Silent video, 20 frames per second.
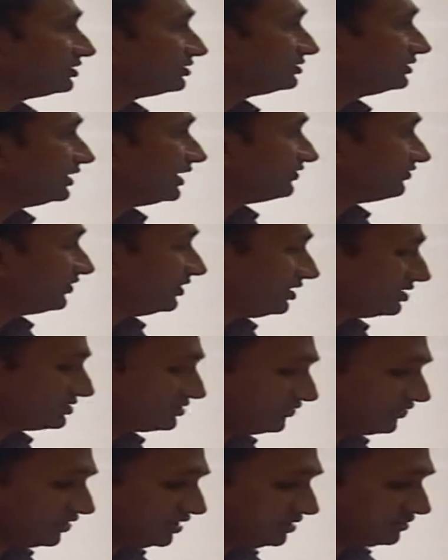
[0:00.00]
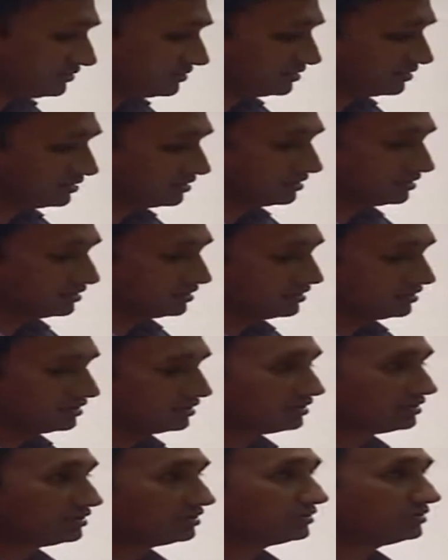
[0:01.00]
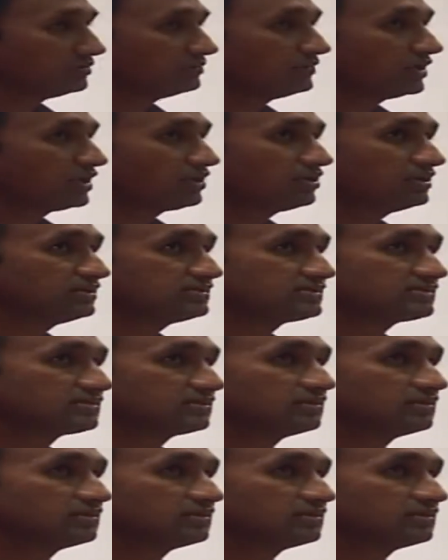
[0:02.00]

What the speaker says: that philosophy, because